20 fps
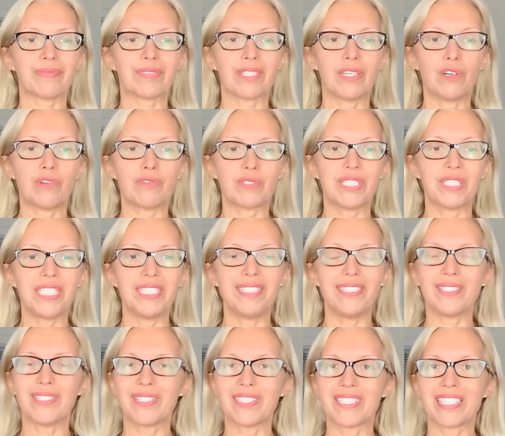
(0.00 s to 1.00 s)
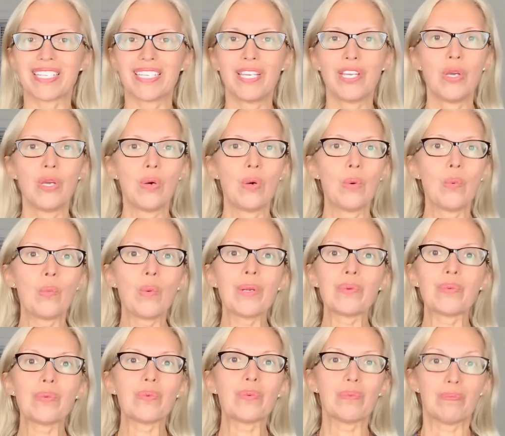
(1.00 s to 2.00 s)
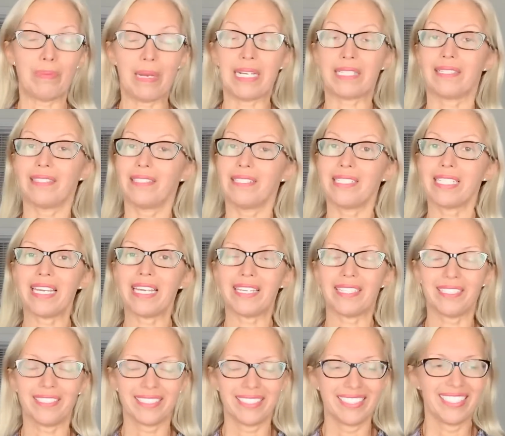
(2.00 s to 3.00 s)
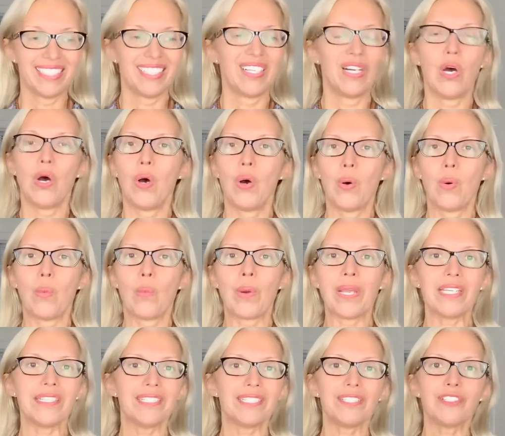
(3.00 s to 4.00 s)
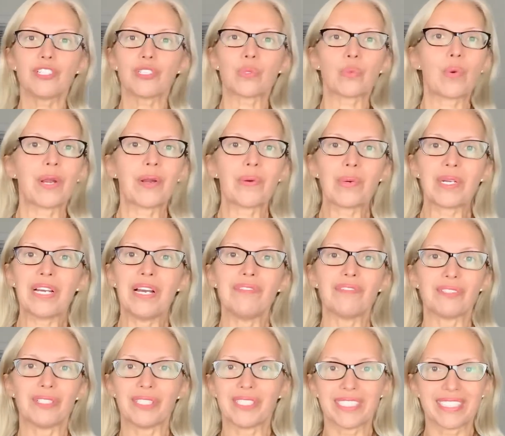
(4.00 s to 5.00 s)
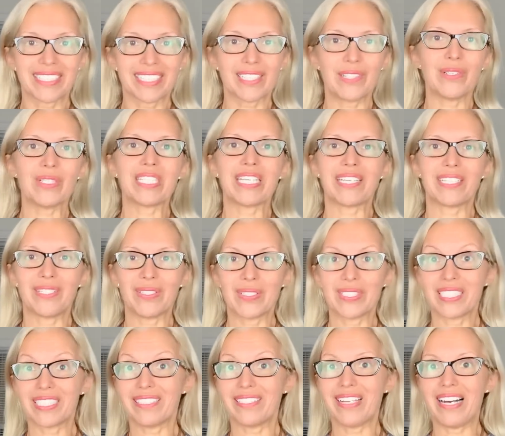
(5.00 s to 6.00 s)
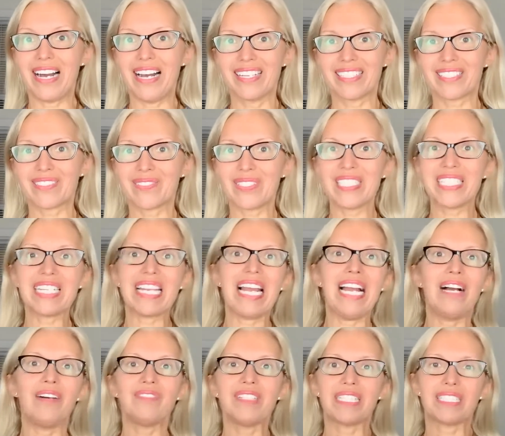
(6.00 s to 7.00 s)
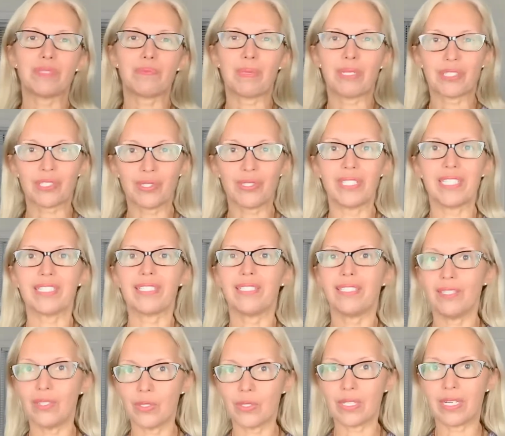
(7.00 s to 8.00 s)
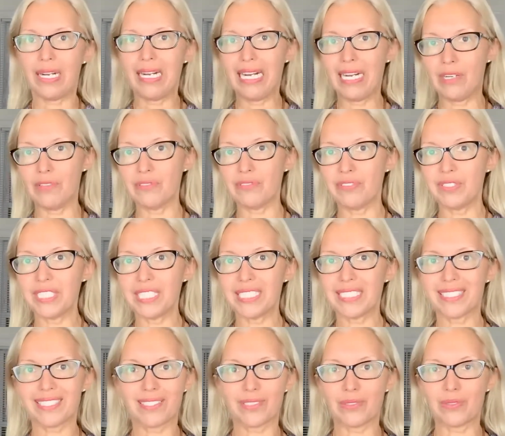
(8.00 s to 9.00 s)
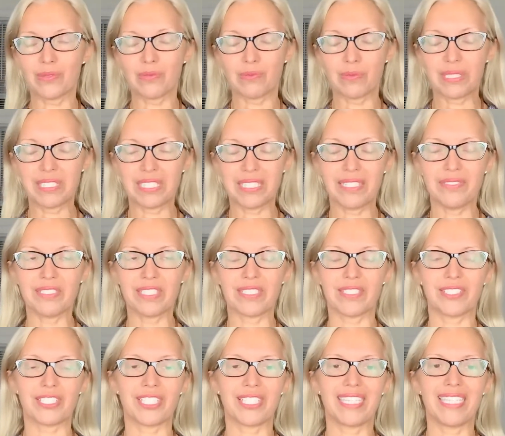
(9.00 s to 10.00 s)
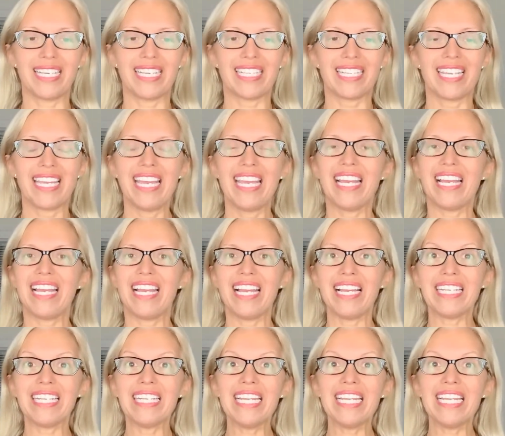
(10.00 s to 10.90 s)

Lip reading: over the years, when back in the day, we used to just wear whatever to go take yoga class. We didn't have like special like yoga outfits. There wasn't even such a thing. And